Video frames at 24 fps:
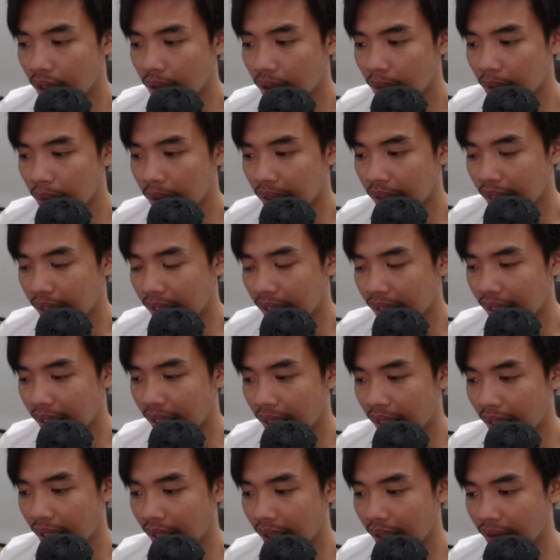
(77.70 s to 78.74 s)
can
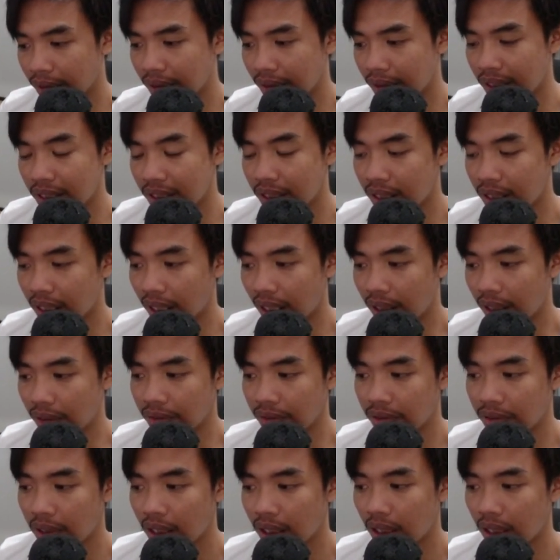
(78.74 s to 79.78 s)
have this kind of
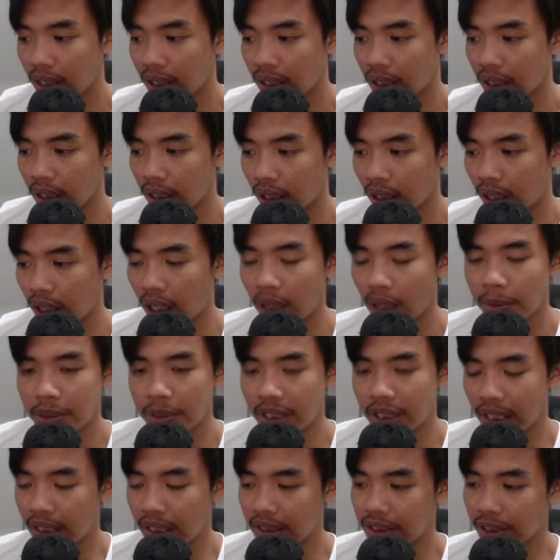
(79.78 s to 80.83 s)

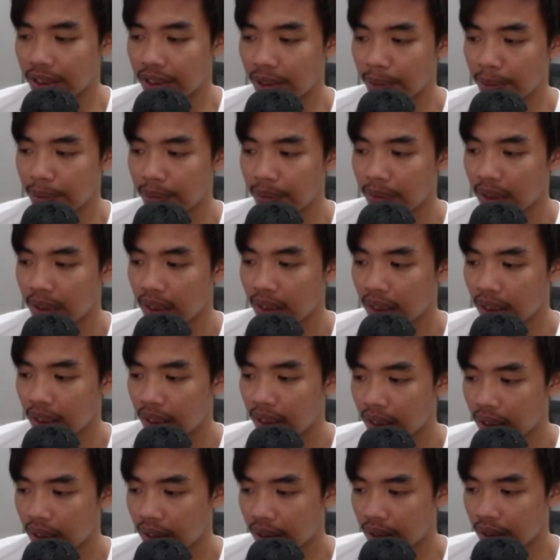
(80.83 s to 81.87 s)
object shape
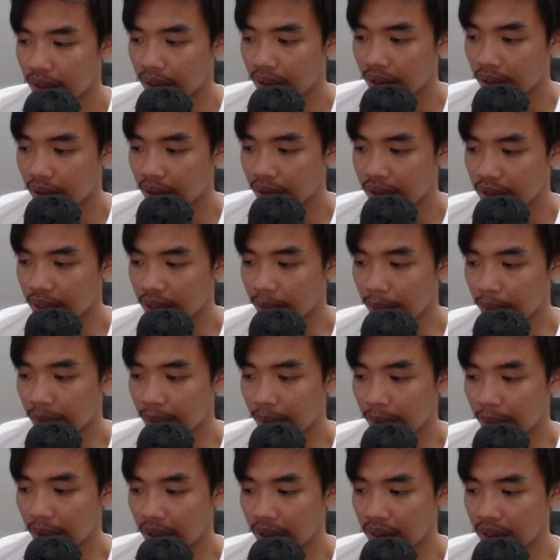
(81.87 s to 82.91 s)
simply
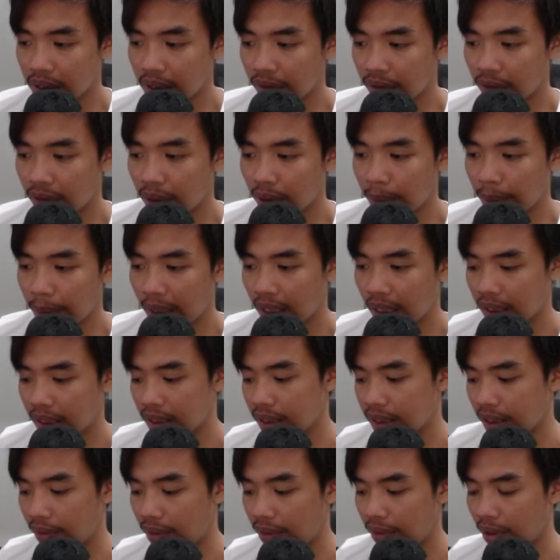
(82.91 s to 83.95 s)
because I've combined
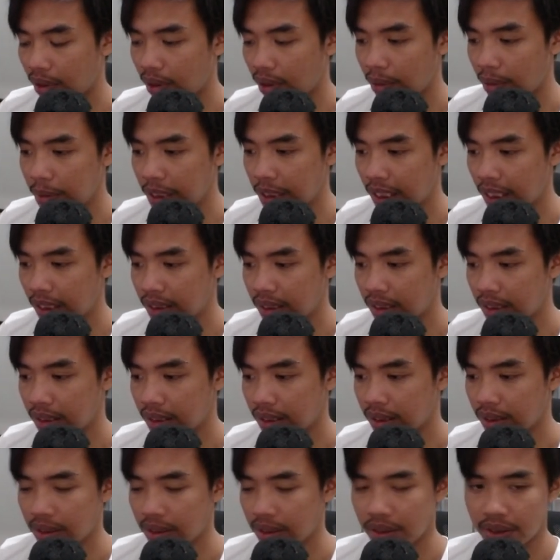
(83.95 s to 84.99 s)
several objects.
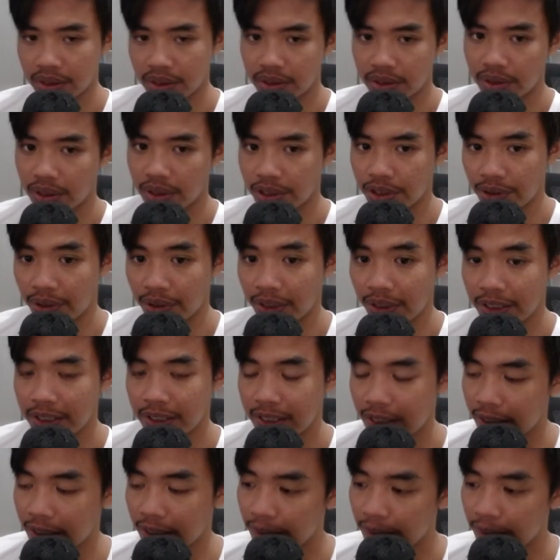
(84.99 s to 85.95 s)
So as you can see,